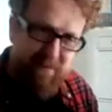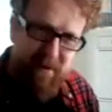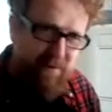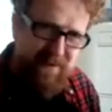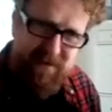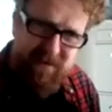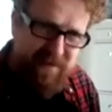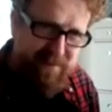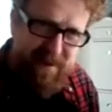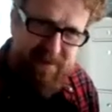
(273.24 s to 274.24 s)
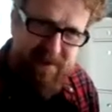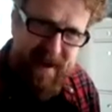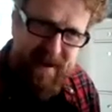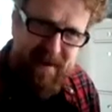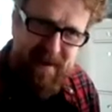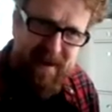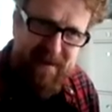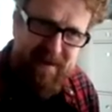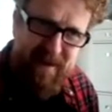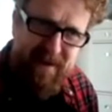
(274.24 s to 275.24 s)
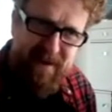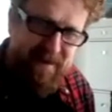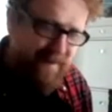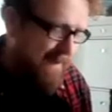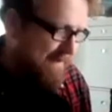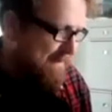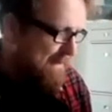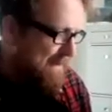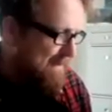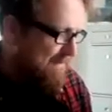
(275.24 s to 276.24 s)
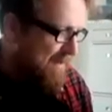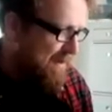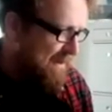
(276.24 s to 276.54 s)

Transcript: sort of spirit, and you've done it